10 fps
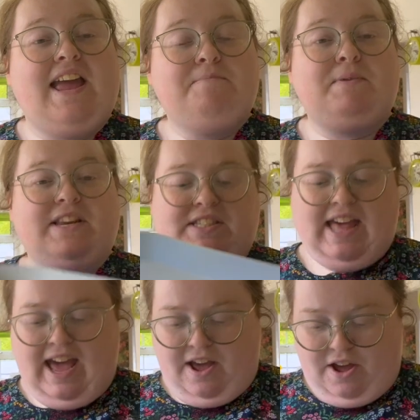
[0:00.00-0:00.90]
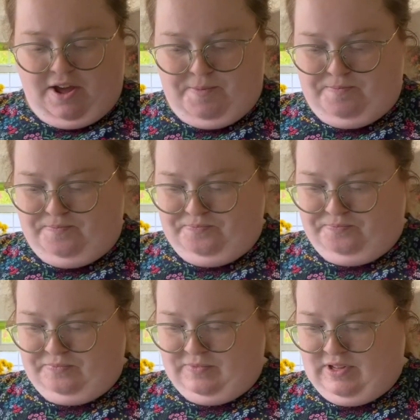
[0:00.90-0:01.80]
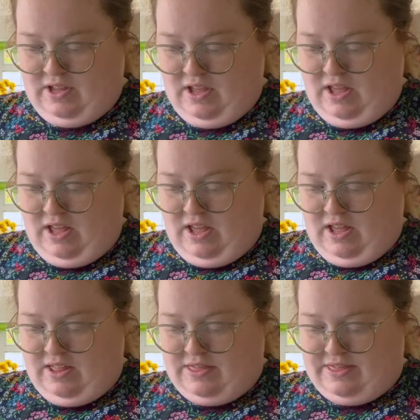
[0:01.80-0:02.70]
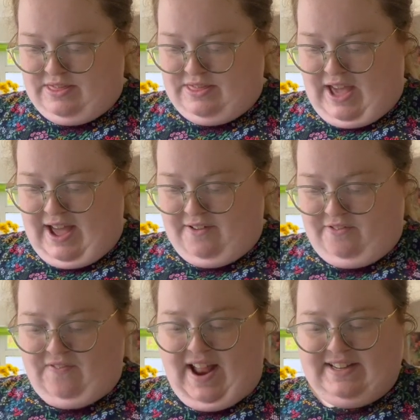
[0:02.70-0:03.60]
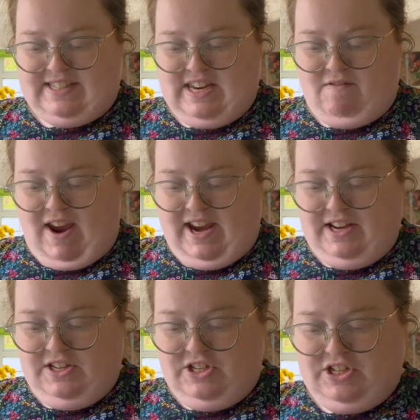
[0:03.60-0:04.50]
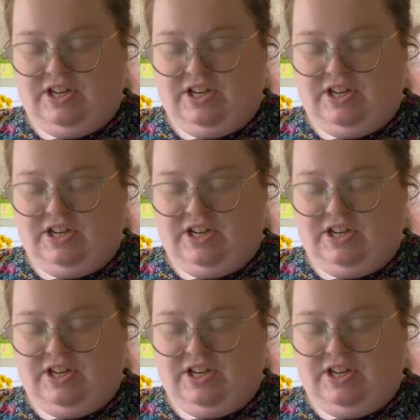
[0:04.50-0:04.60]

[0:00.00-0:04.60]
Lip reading: But it's that that fancy range.